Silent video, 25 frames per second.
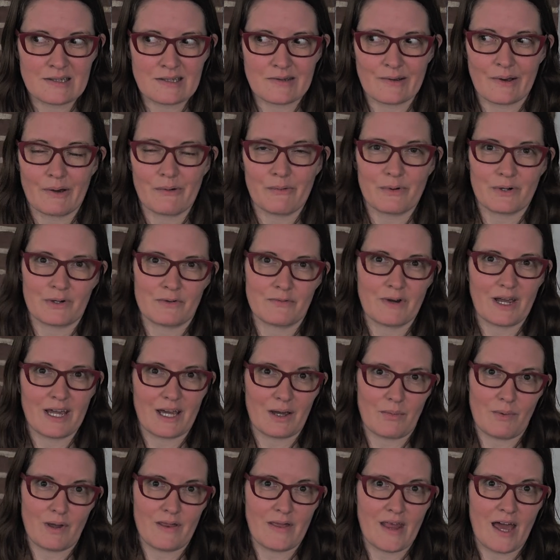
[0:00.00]
so I wouldn't
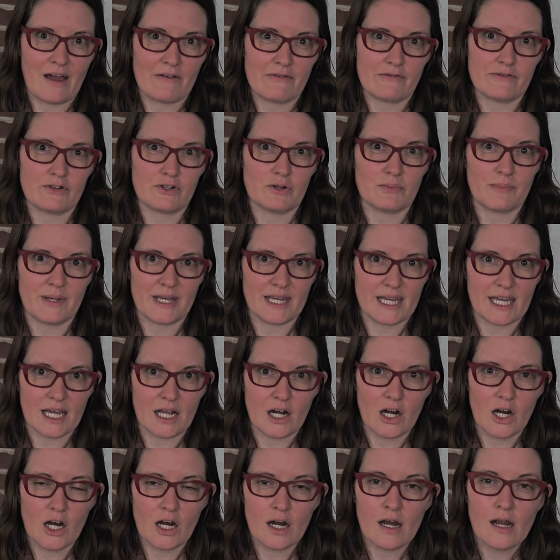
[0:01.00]
recommend that for a
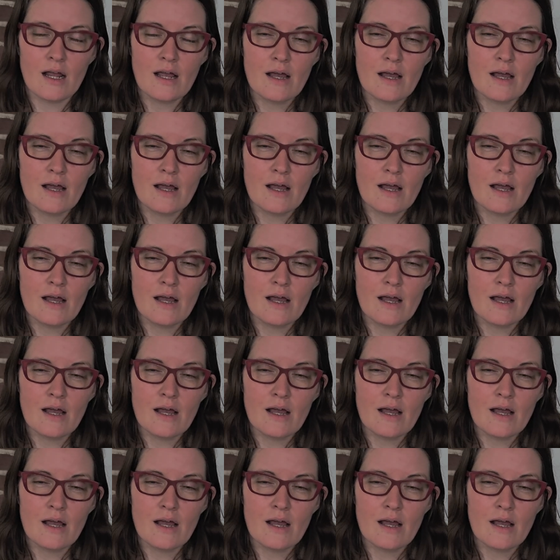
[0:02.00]
beginner.